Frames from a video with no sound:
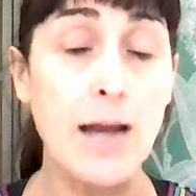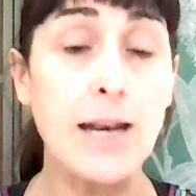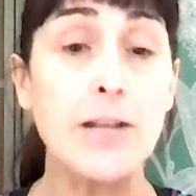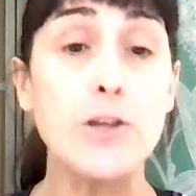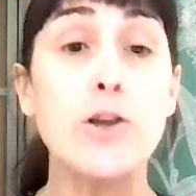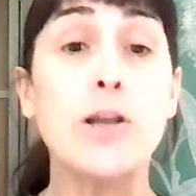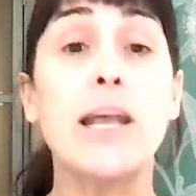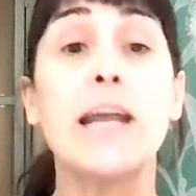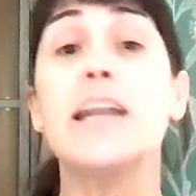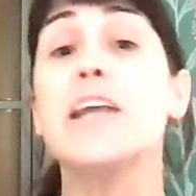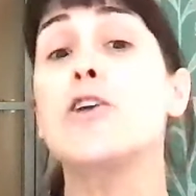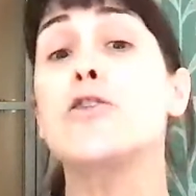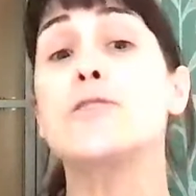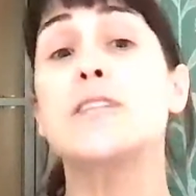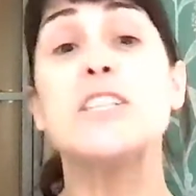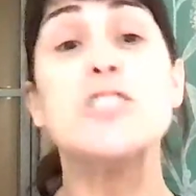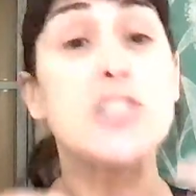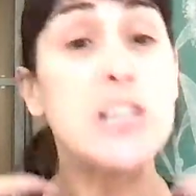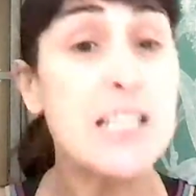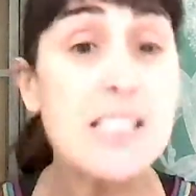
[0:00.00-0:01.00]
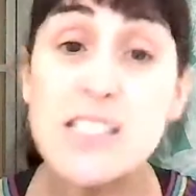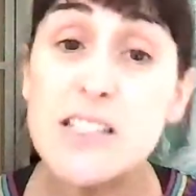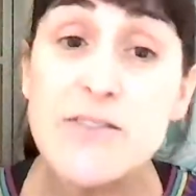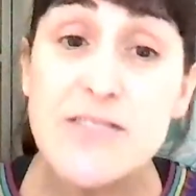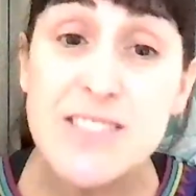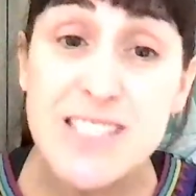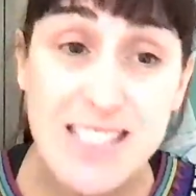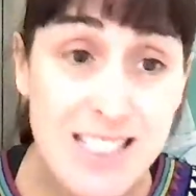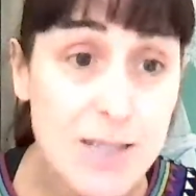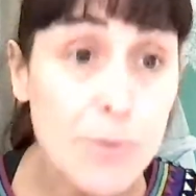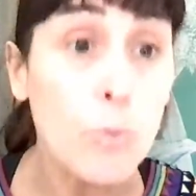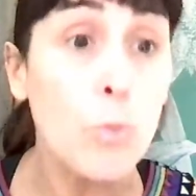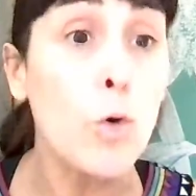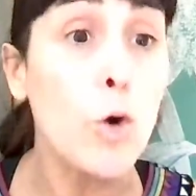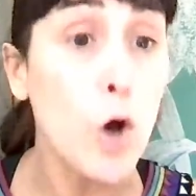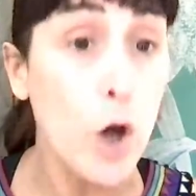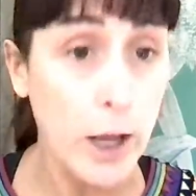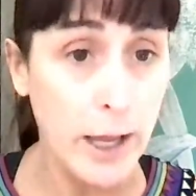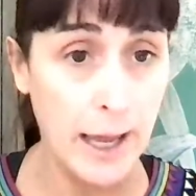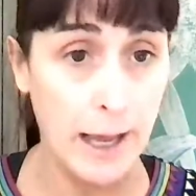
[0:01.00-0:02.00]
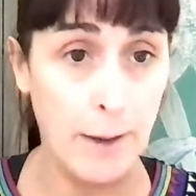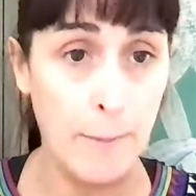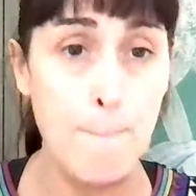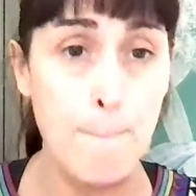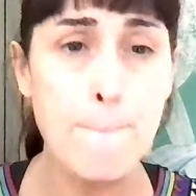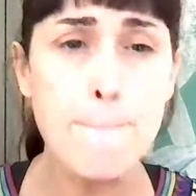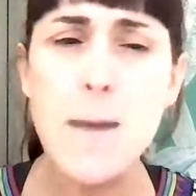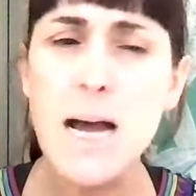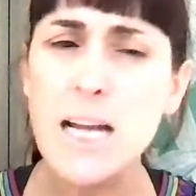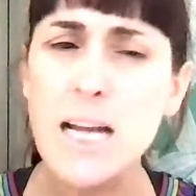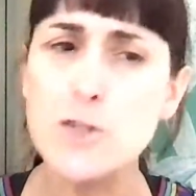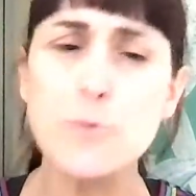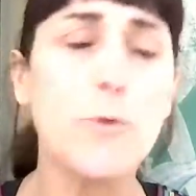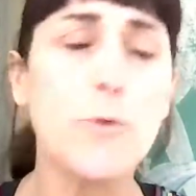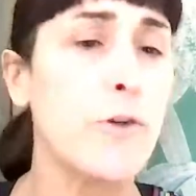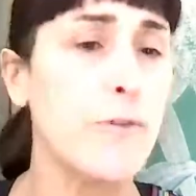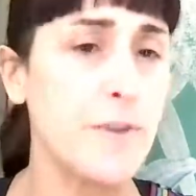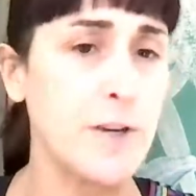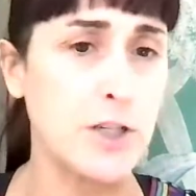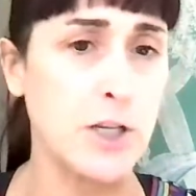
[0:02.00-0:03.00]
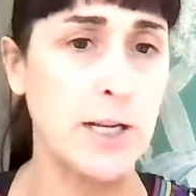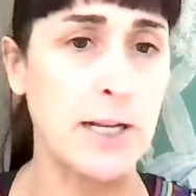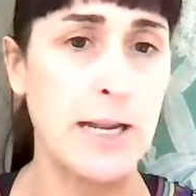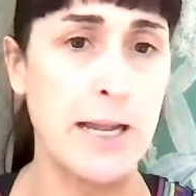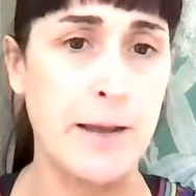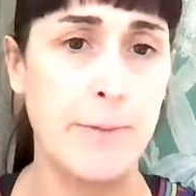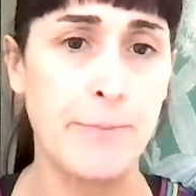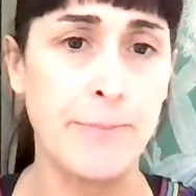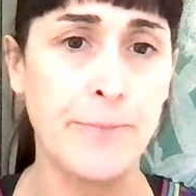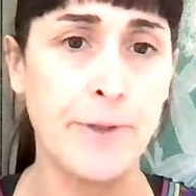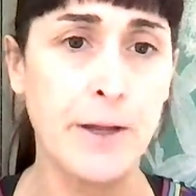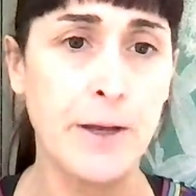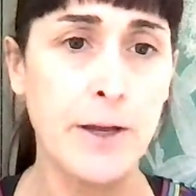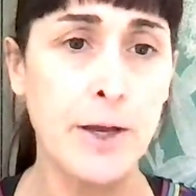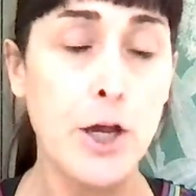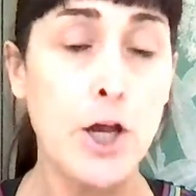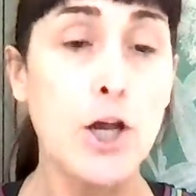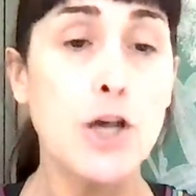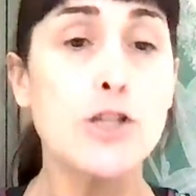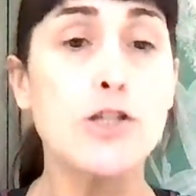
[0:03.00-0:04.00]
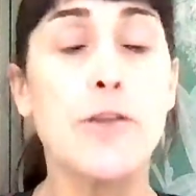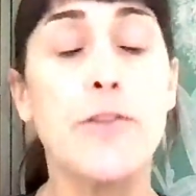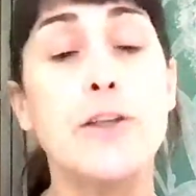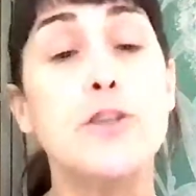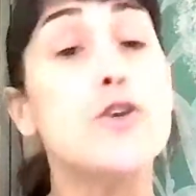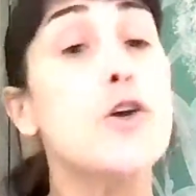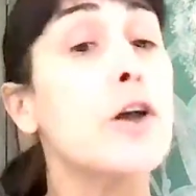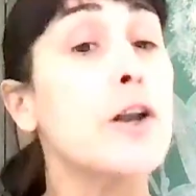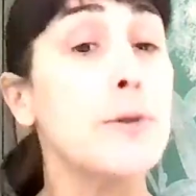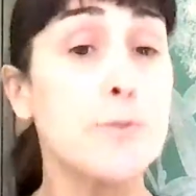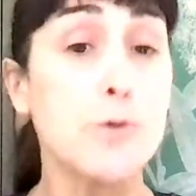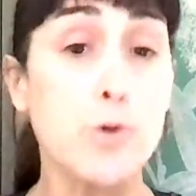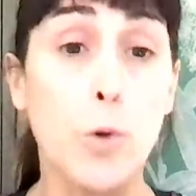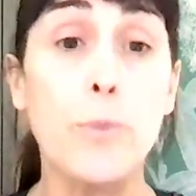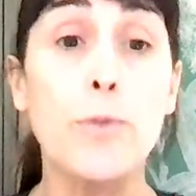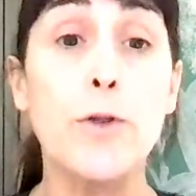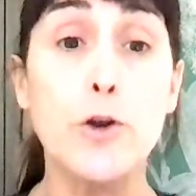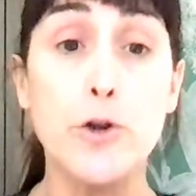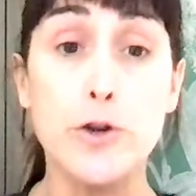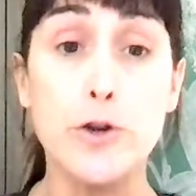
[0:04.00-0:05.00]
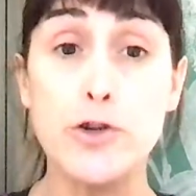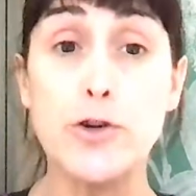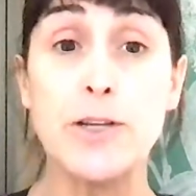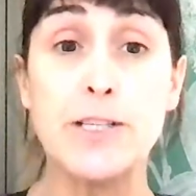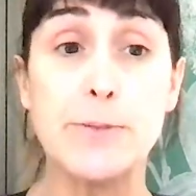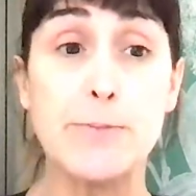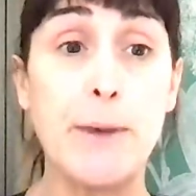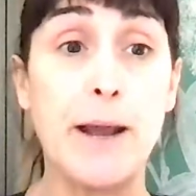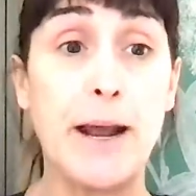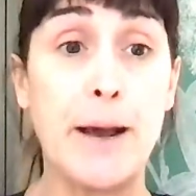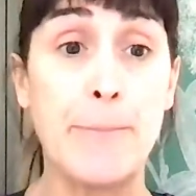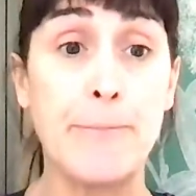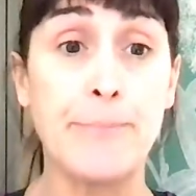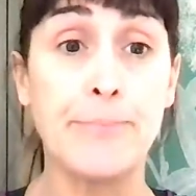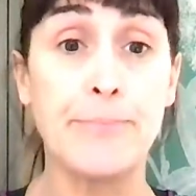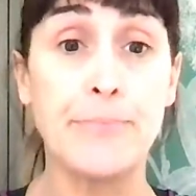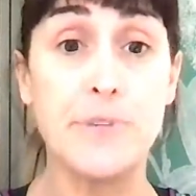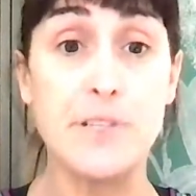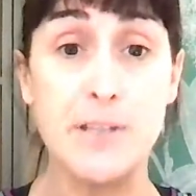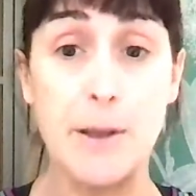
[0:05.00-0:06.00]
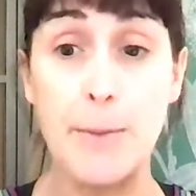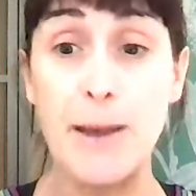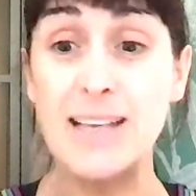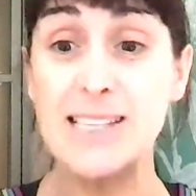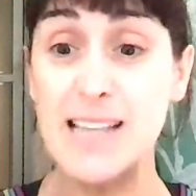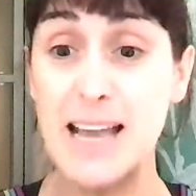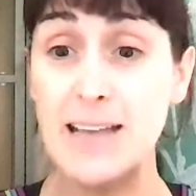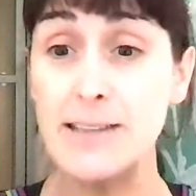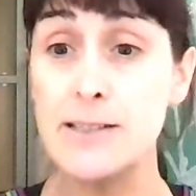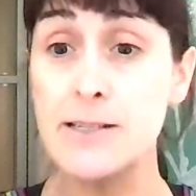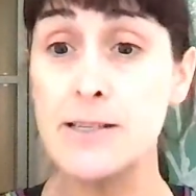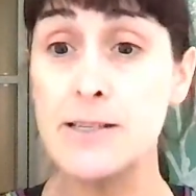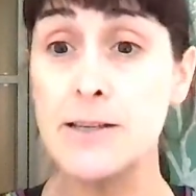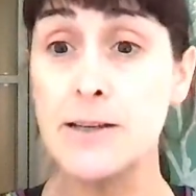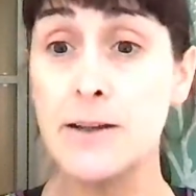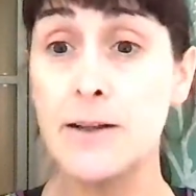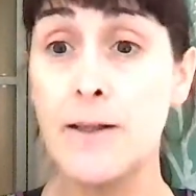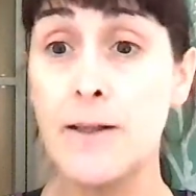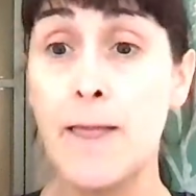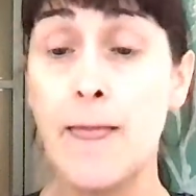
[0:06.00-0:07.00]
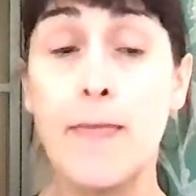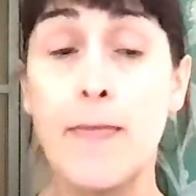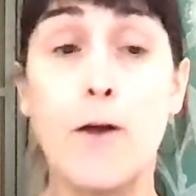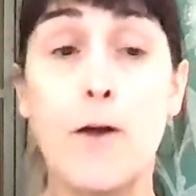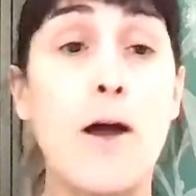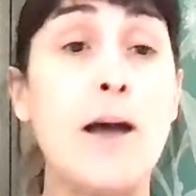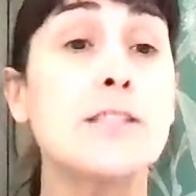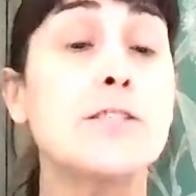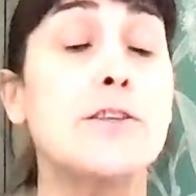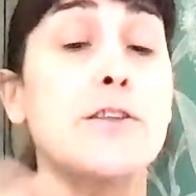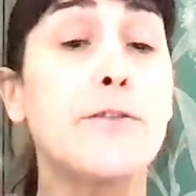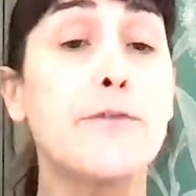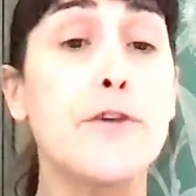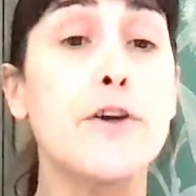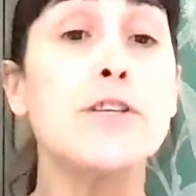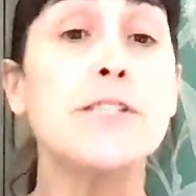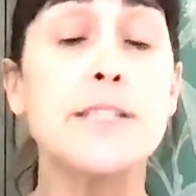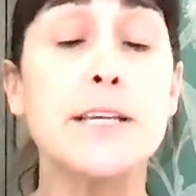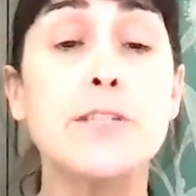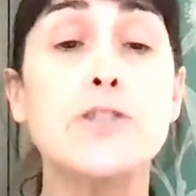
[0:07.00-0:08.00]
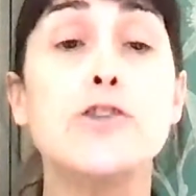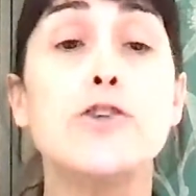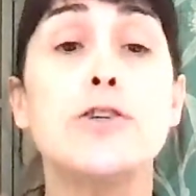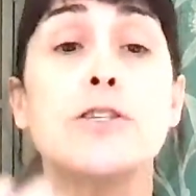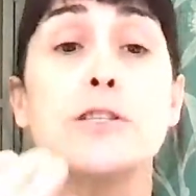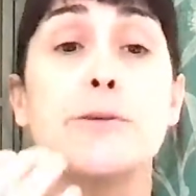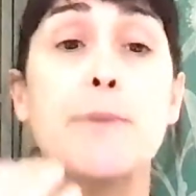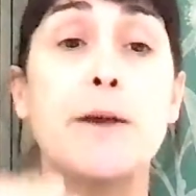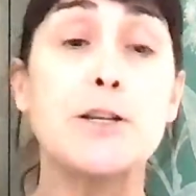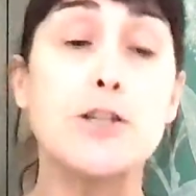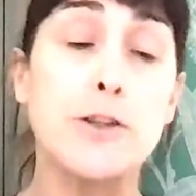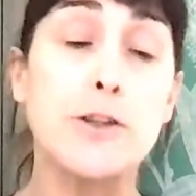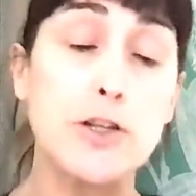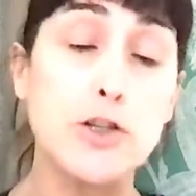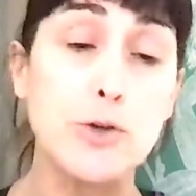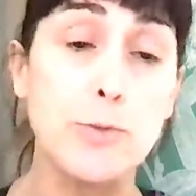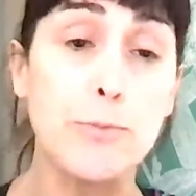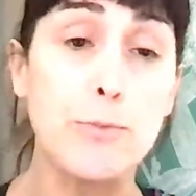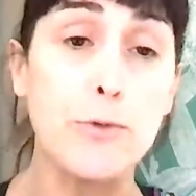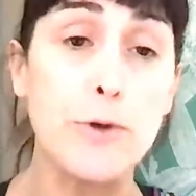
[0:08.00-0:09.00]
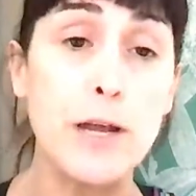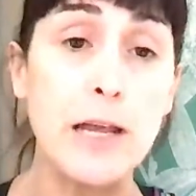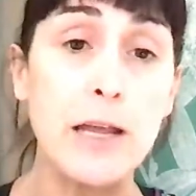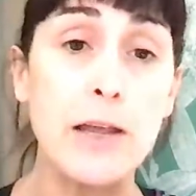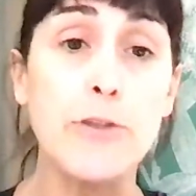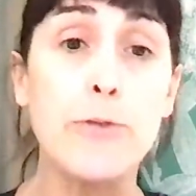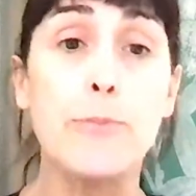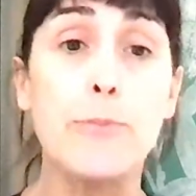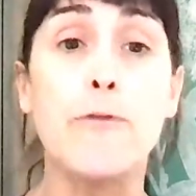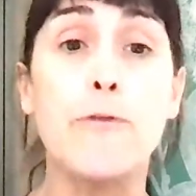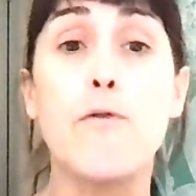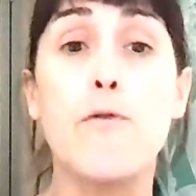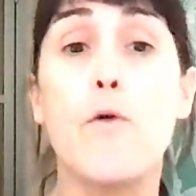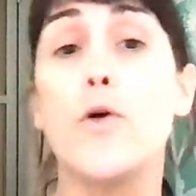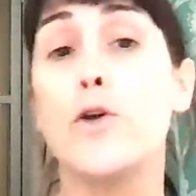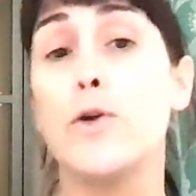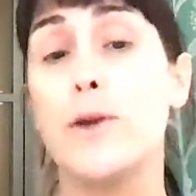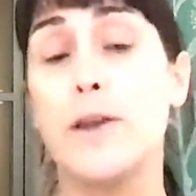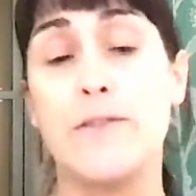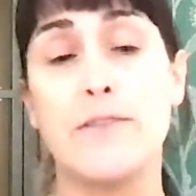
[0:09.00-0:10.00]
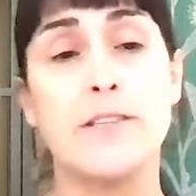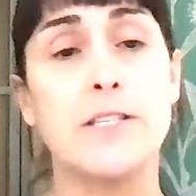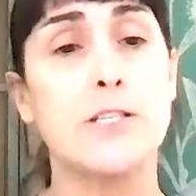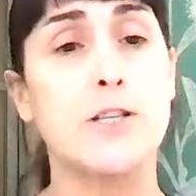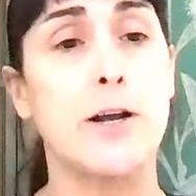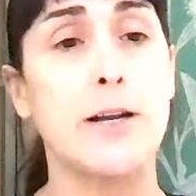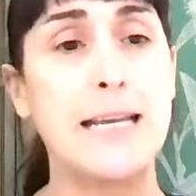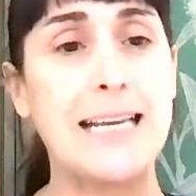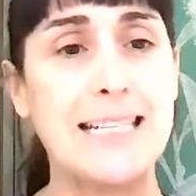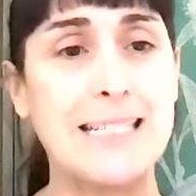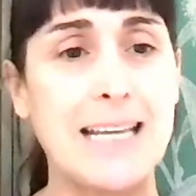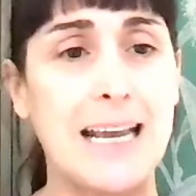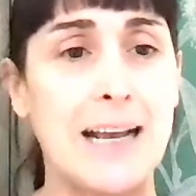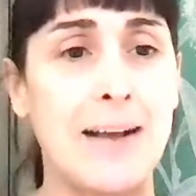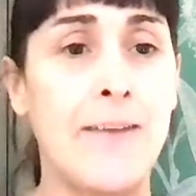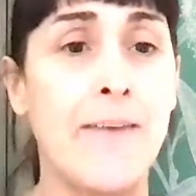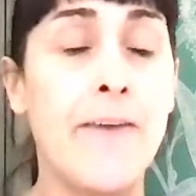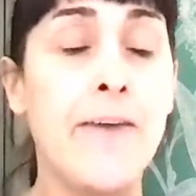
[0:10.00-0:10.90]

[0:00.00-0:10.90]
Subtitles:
And you're getting your digestive system working much more efficiently so that you can absorb the nutrients better. Does that make sense? All right, so the first thing to do is to make sure that you breathe before you even start eating.